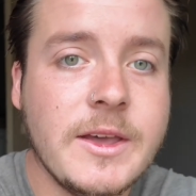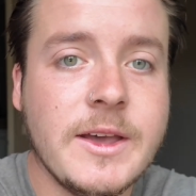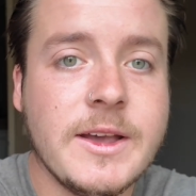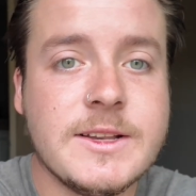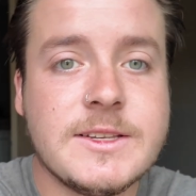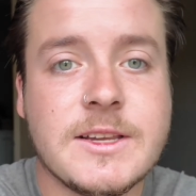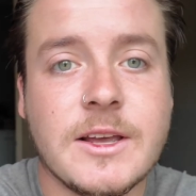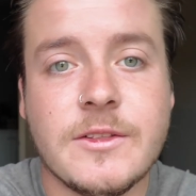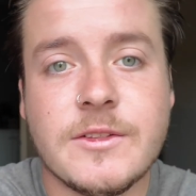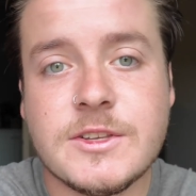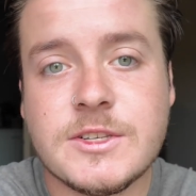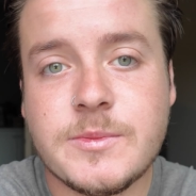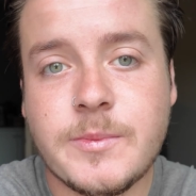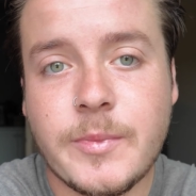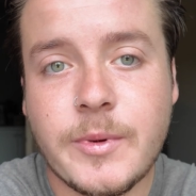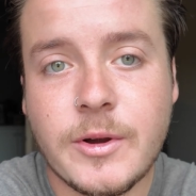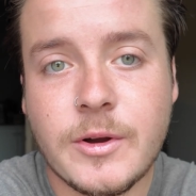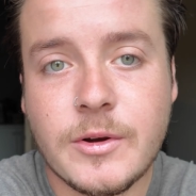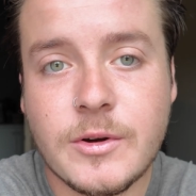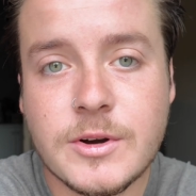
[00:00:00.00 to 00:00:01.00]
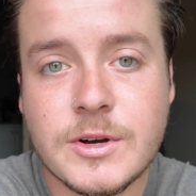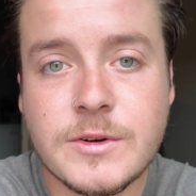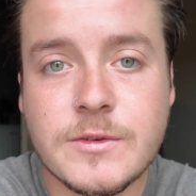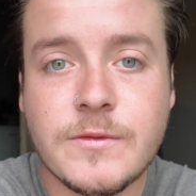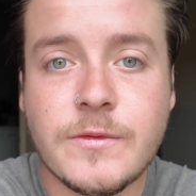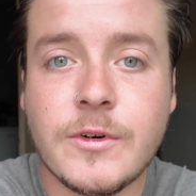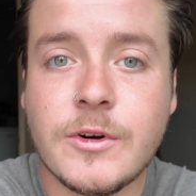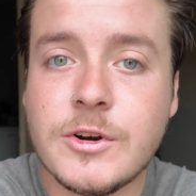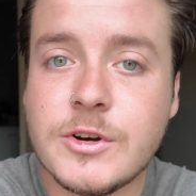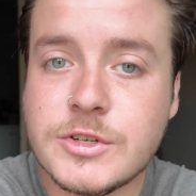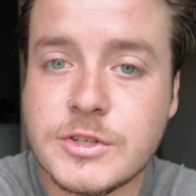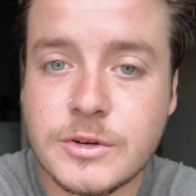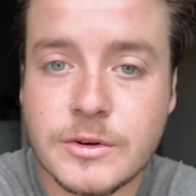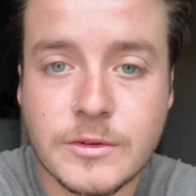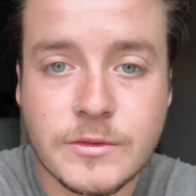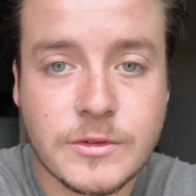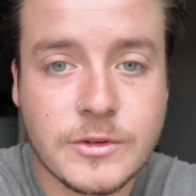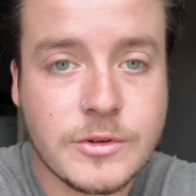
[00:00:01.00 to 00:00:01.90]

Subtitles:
It's how the spirit version of